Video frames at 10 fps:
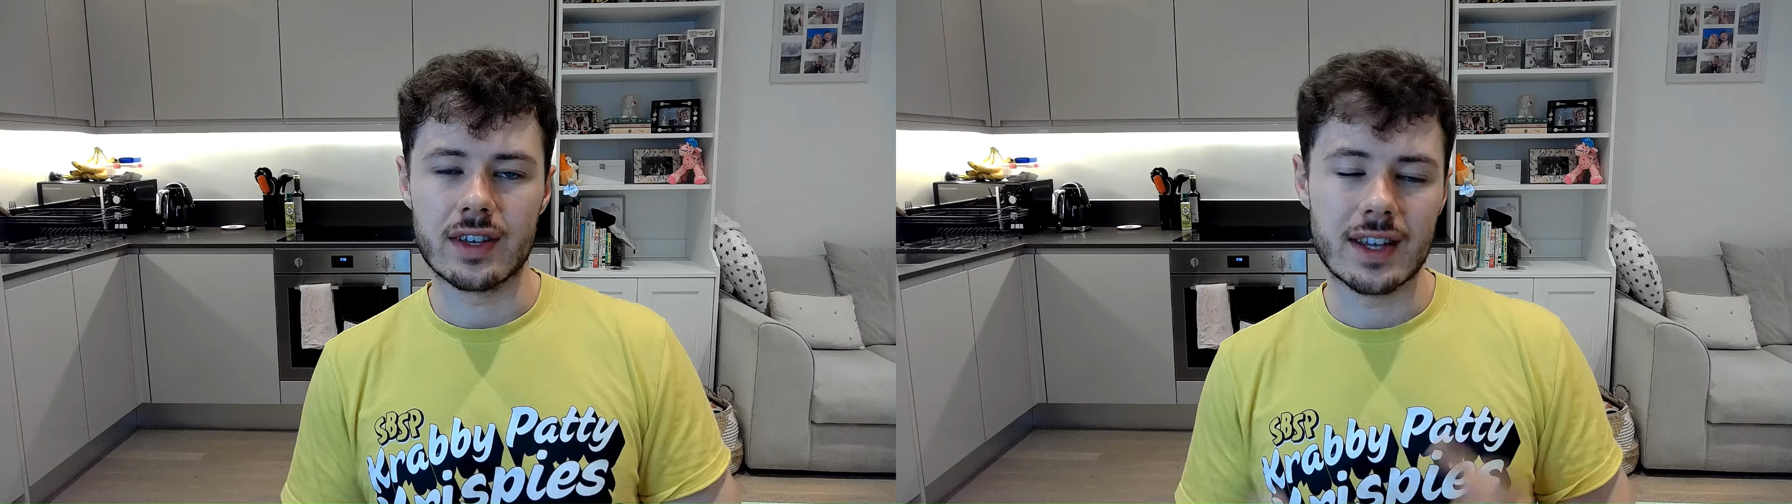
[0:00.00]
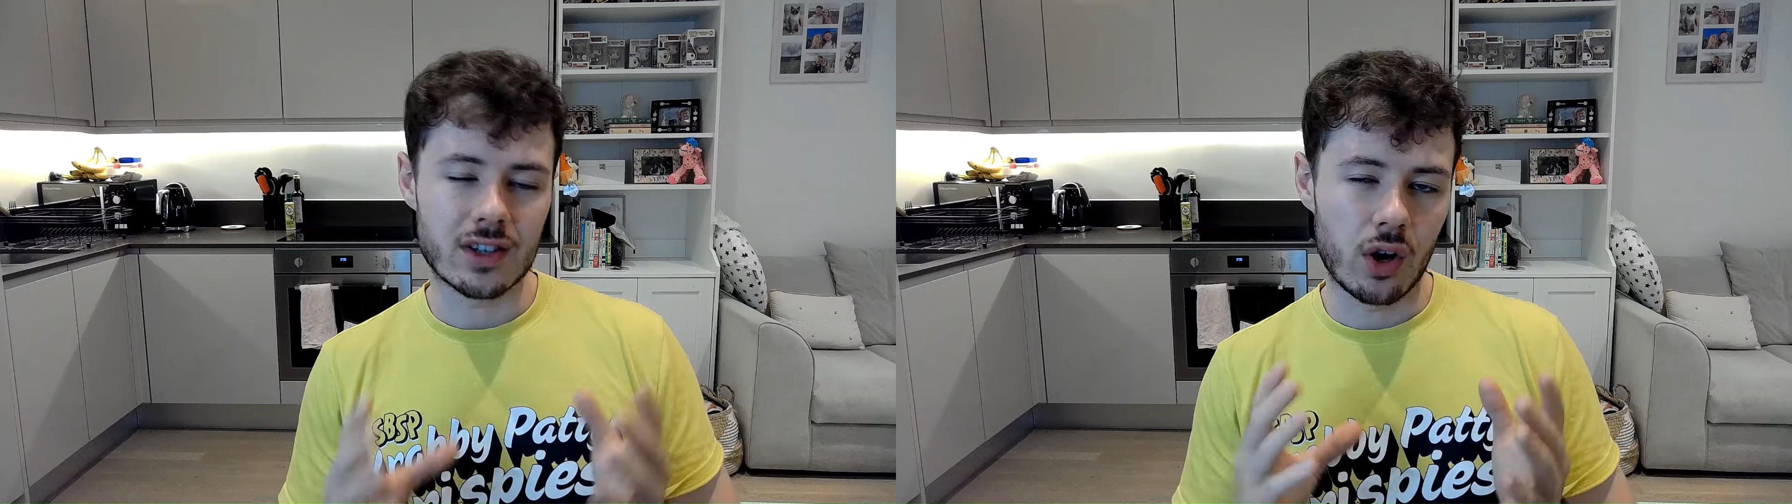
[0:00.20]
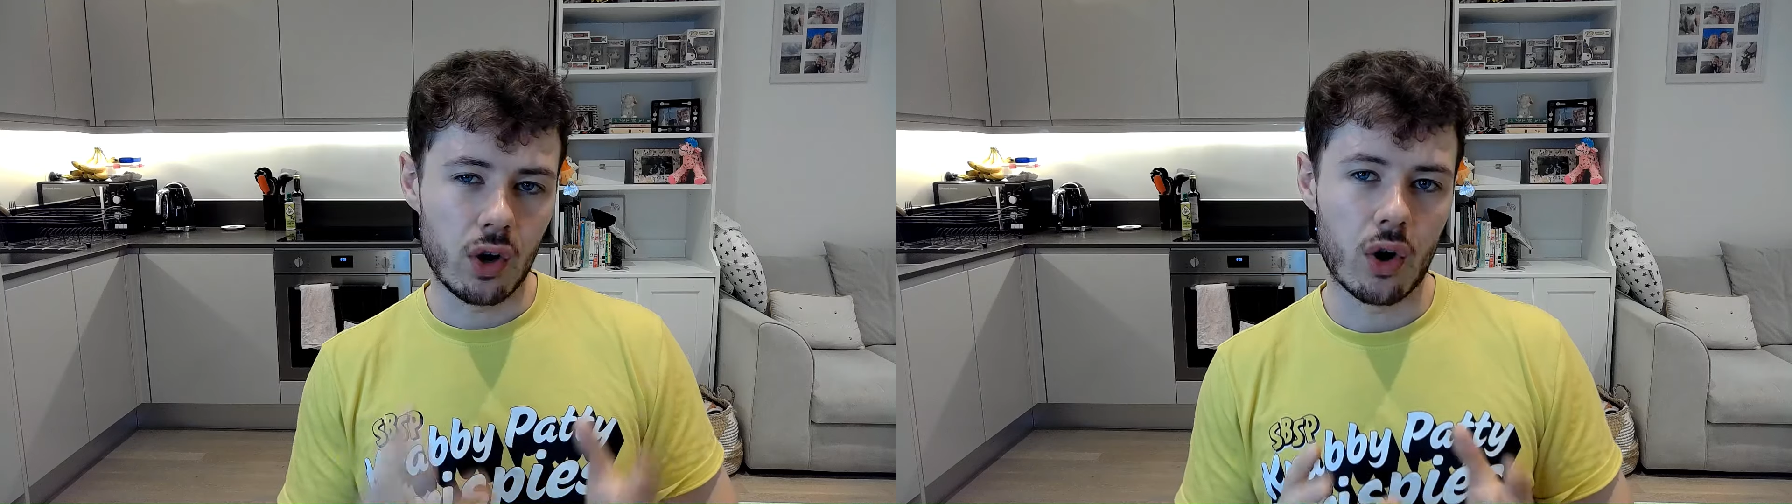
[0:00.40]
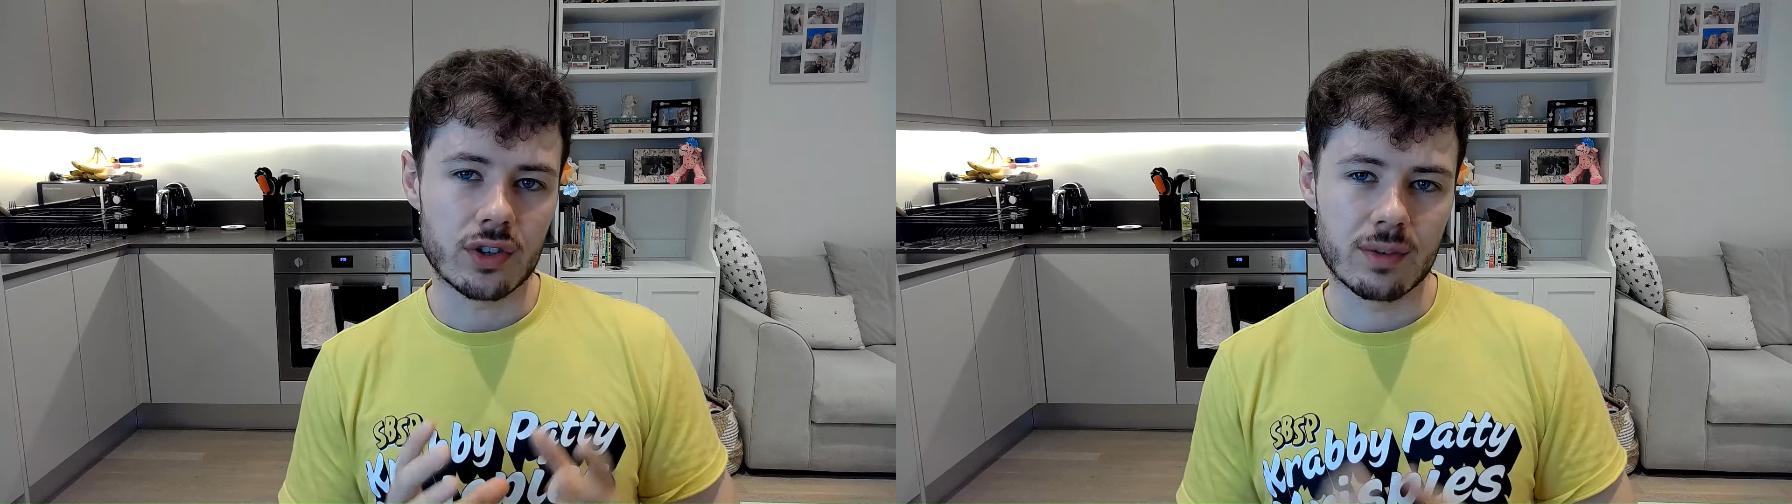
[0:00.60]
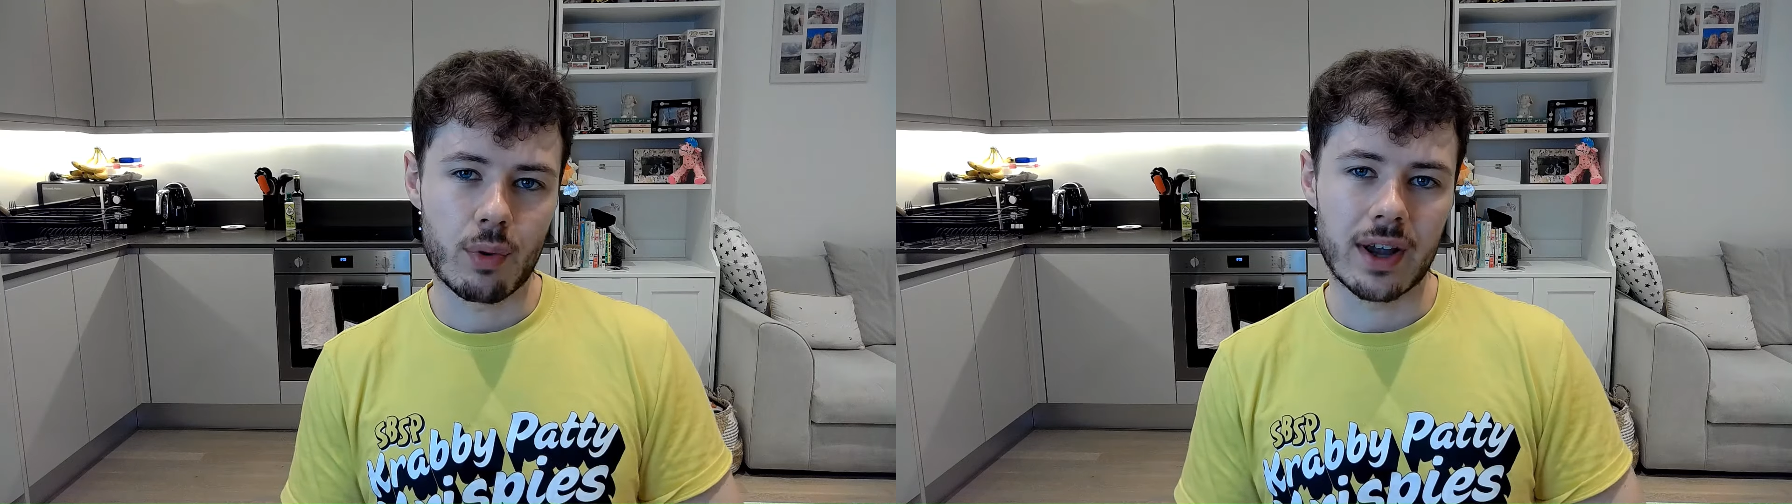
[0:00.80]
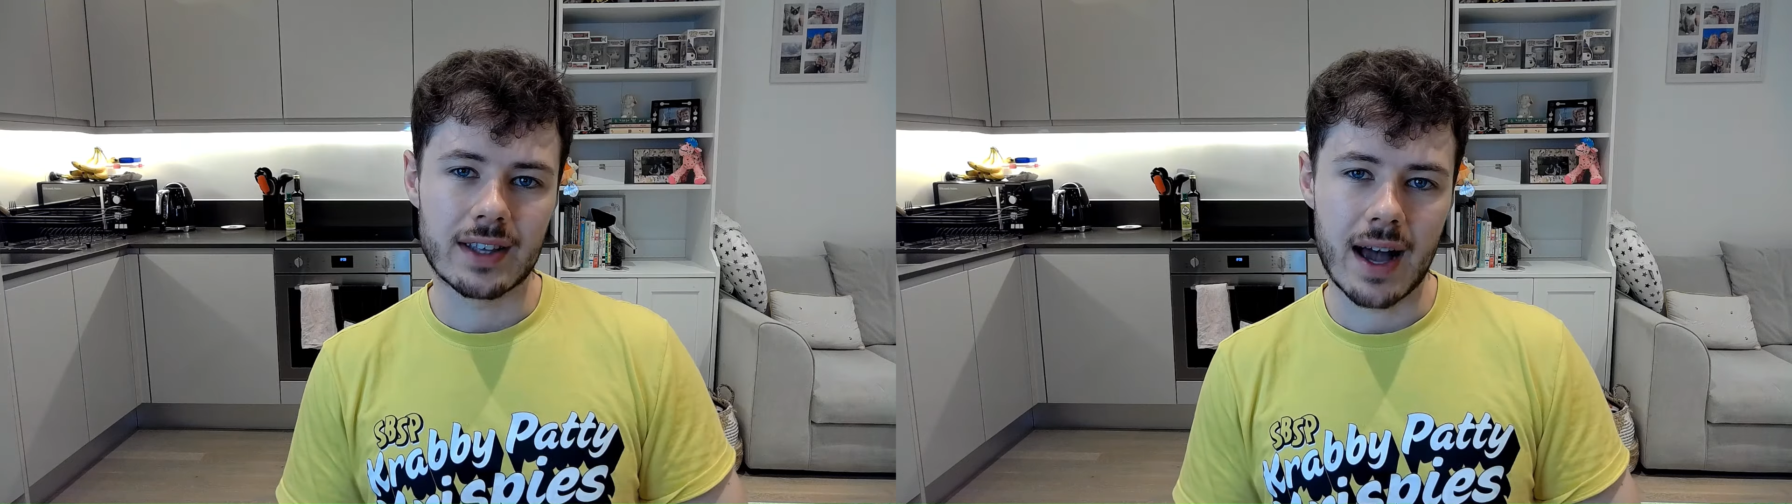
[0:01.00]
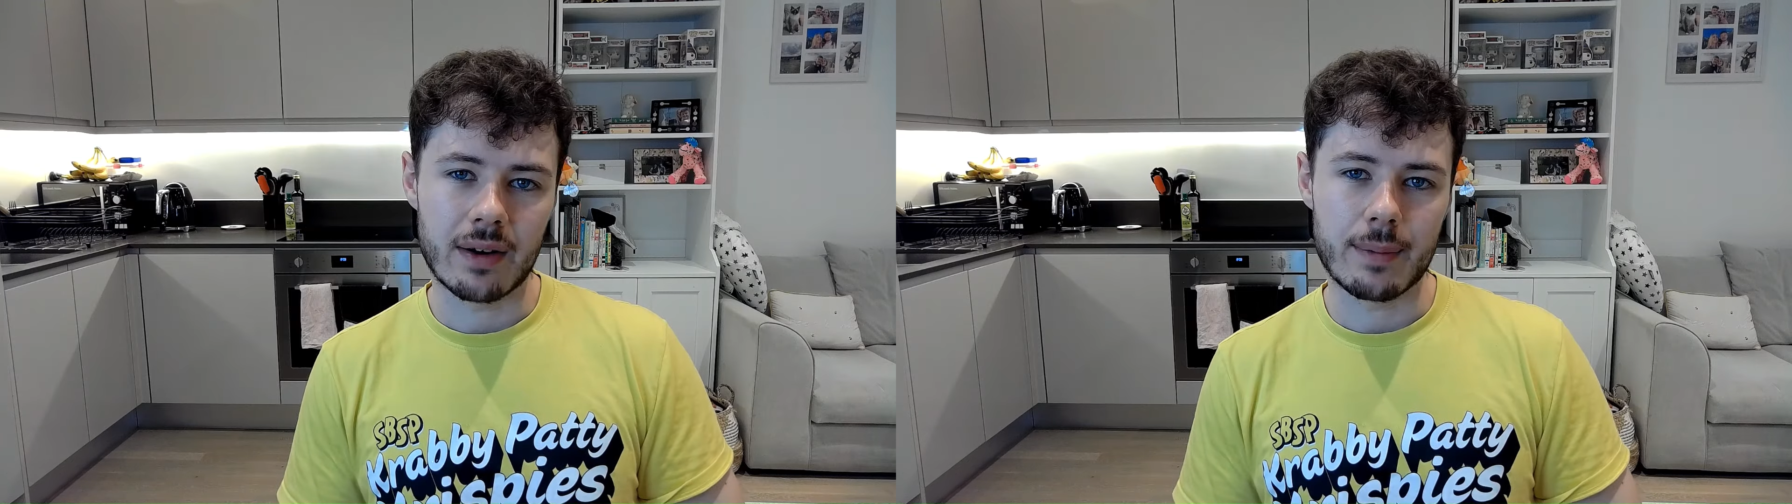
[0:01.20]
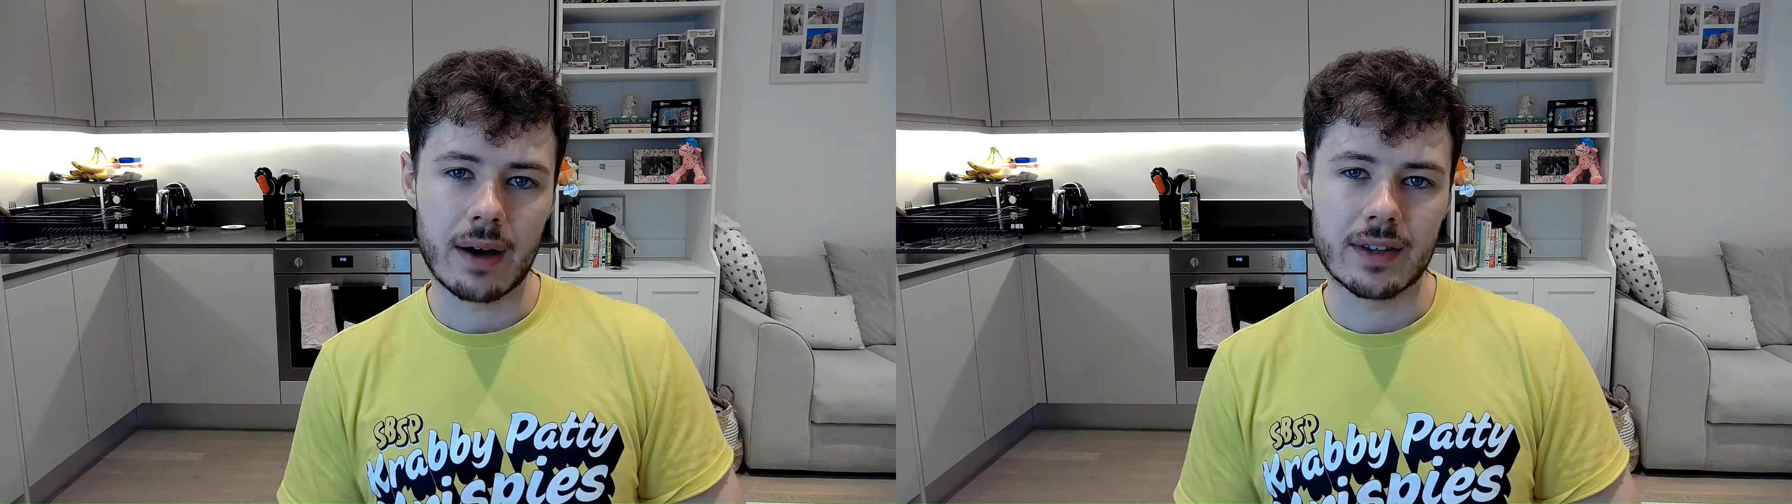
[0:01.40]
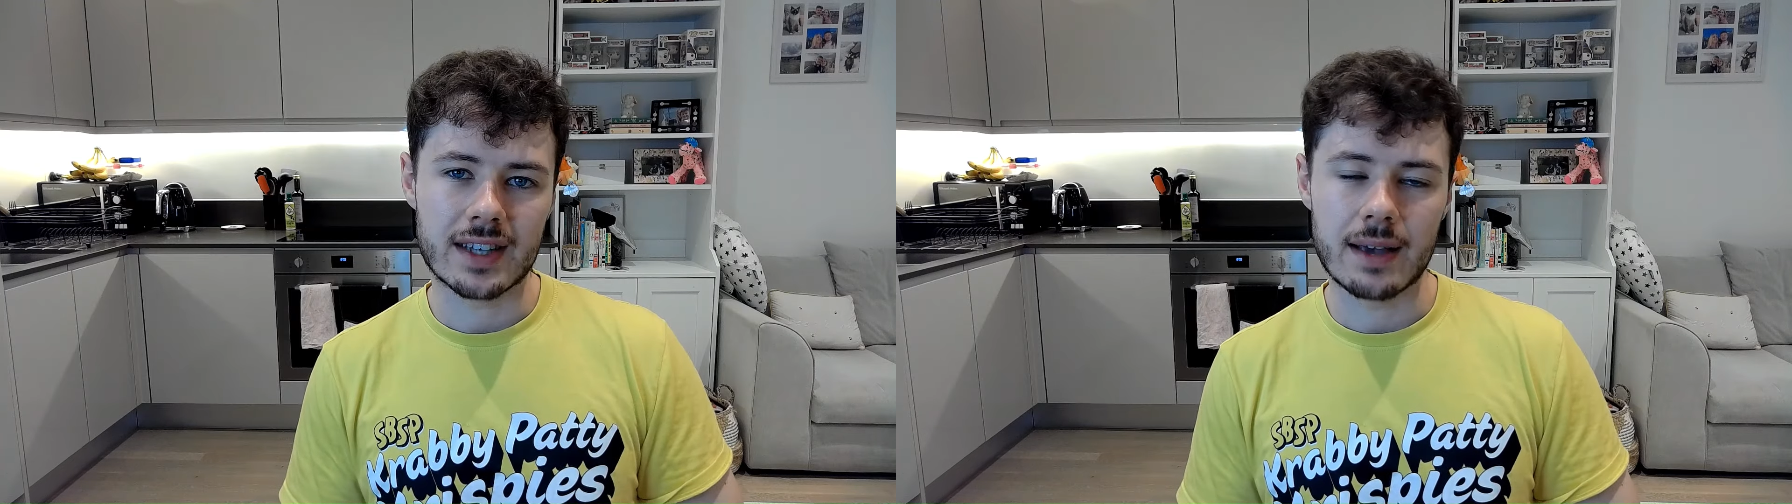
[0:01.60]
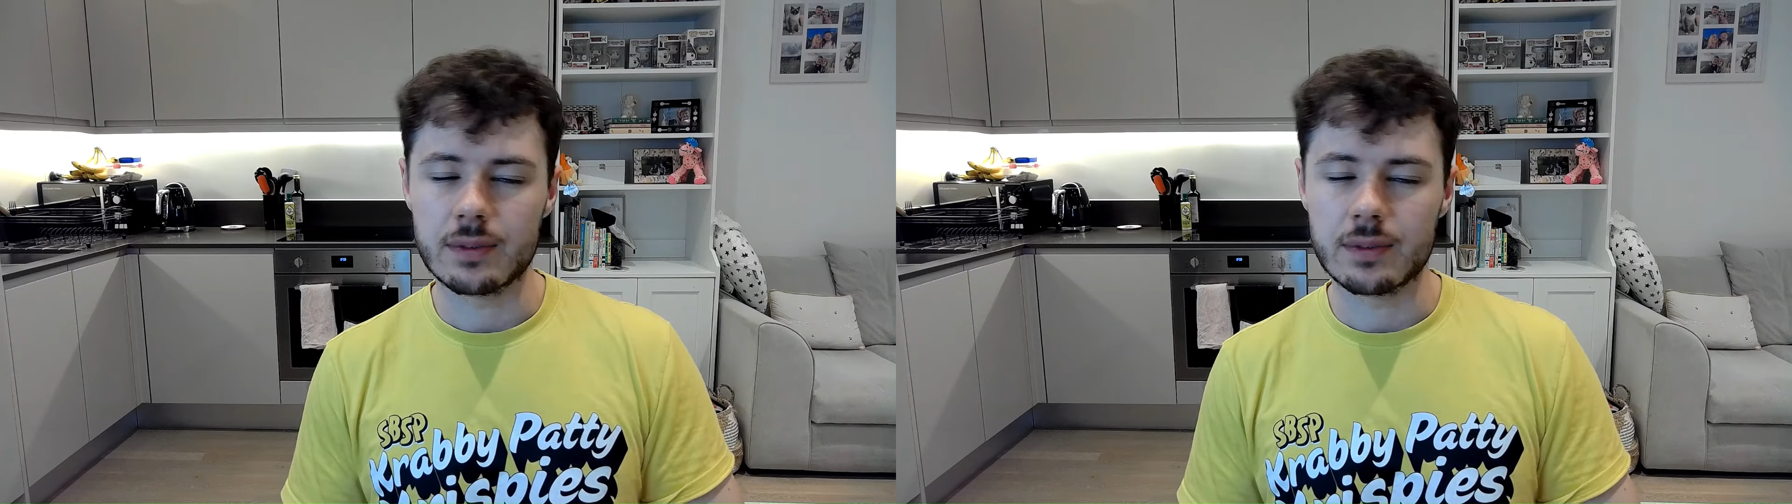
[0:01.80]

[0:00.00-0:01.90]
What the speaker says: and there's a lot to break down about this game.